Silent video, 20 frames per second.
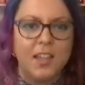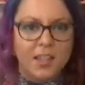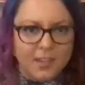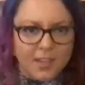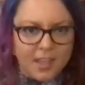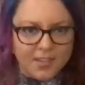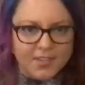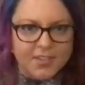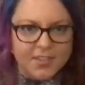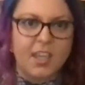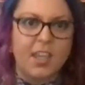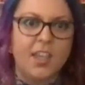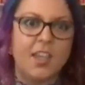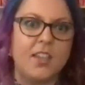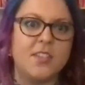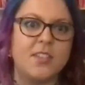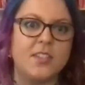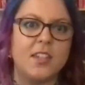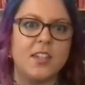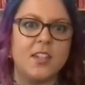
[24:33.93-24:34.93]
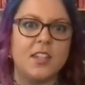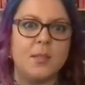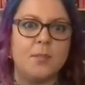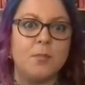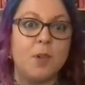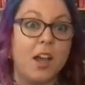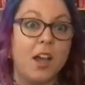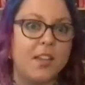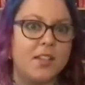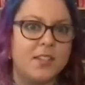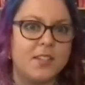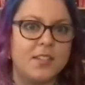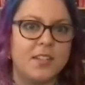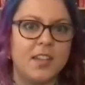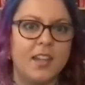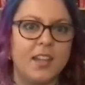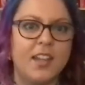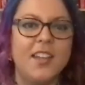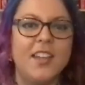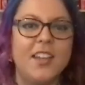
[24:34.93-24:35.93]
that scarcity
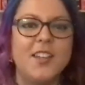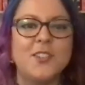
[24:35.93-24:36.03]
mindset.